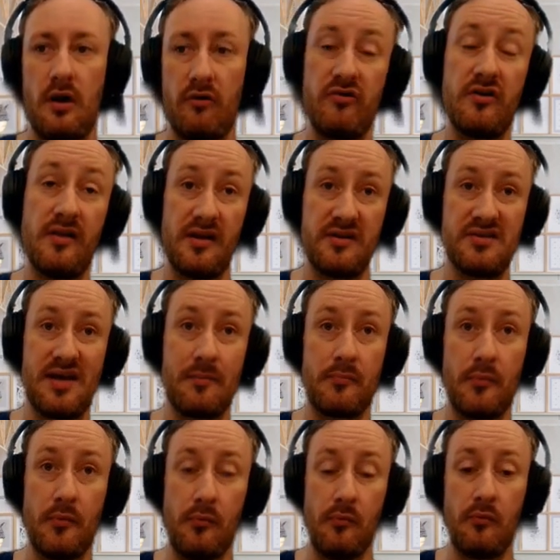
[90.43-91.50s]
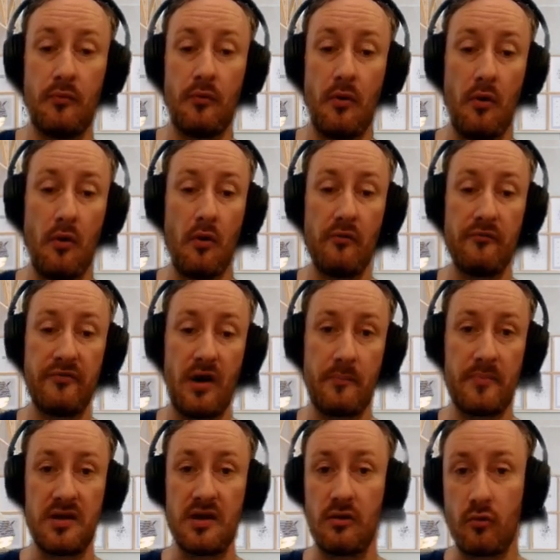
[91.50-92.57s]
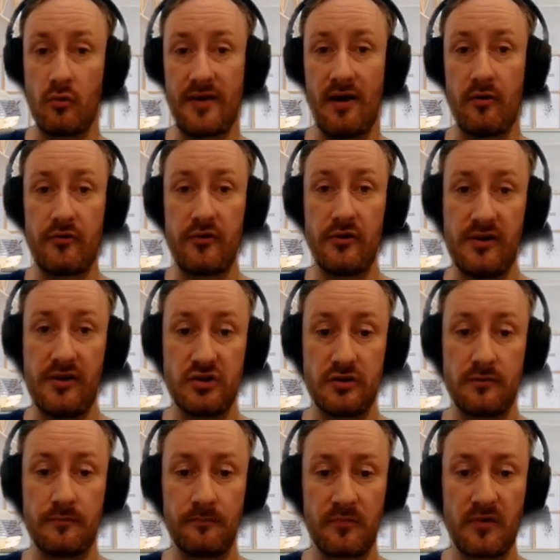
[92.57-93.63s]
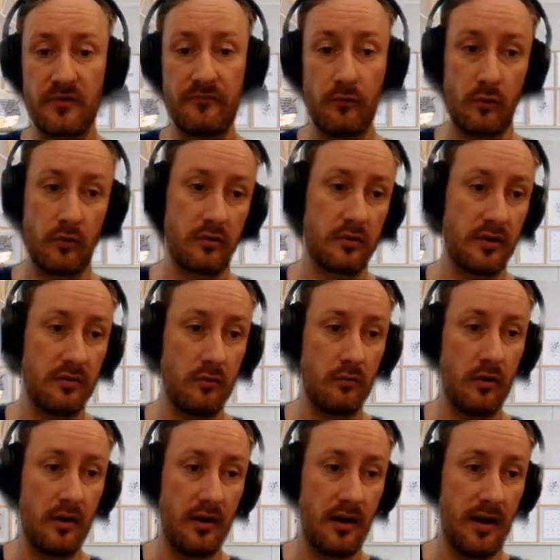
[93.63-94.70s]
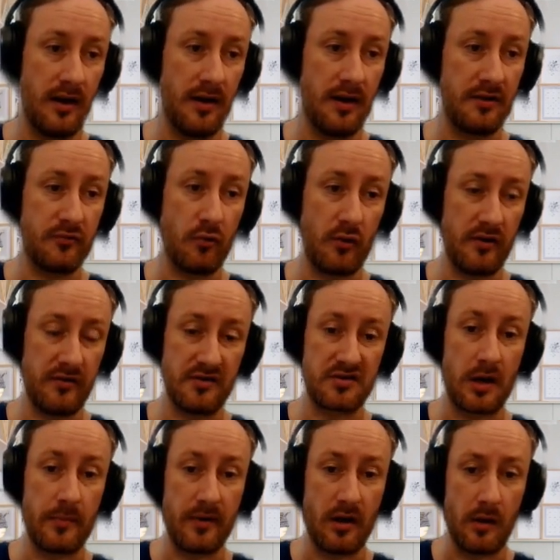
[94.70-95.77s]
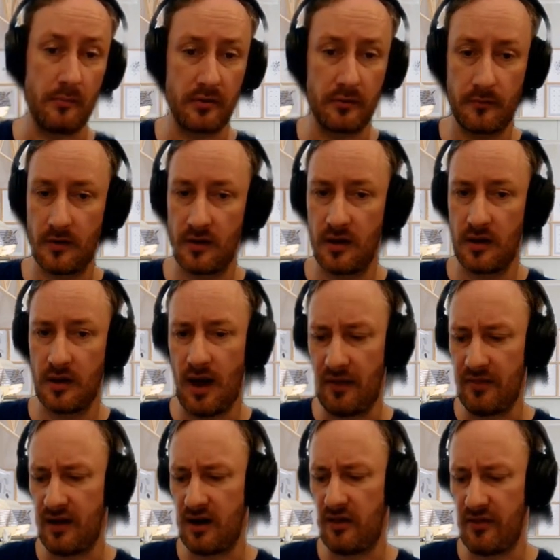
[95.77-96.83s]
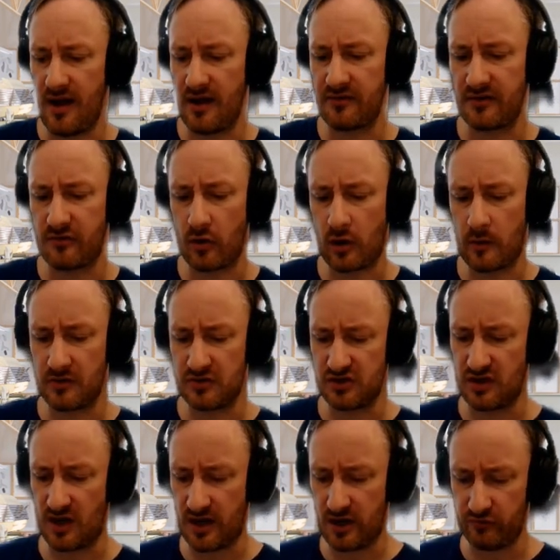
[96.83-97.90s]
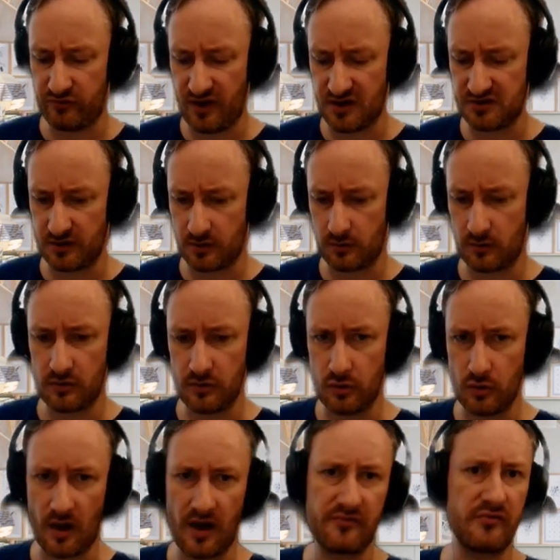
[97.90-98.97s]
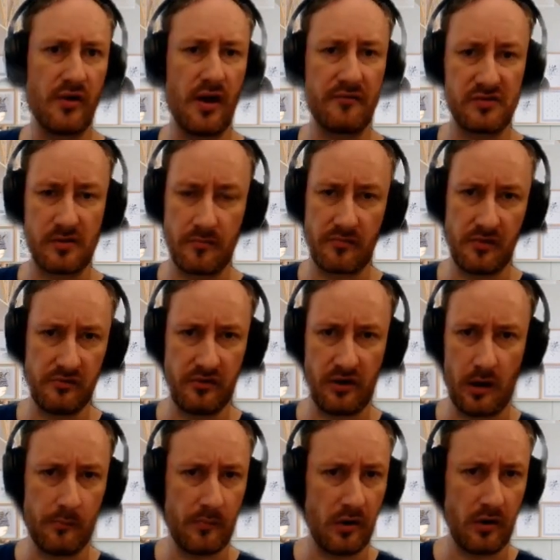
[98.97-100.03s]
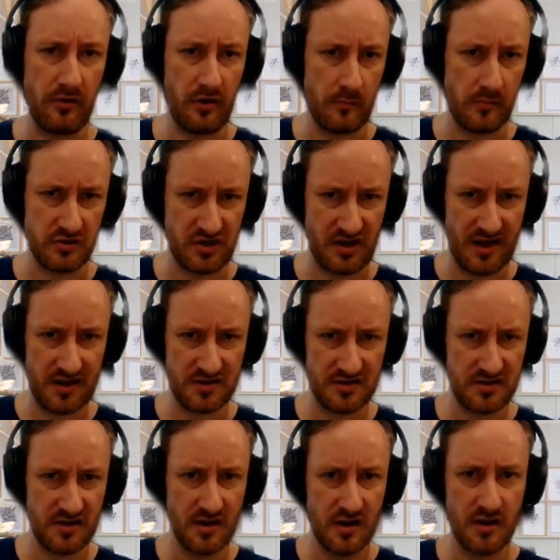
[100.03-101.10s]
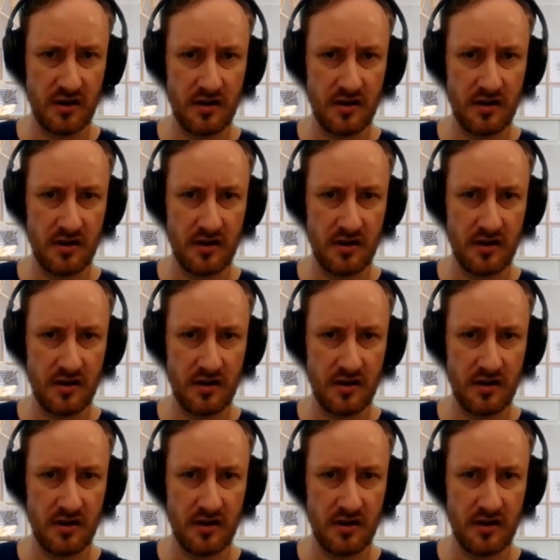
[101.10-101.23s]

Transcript: a real example of a PLO calculation for a token that's coming up. And then at the end, I talk about scenario testing. You have to have something to compare the numbers against,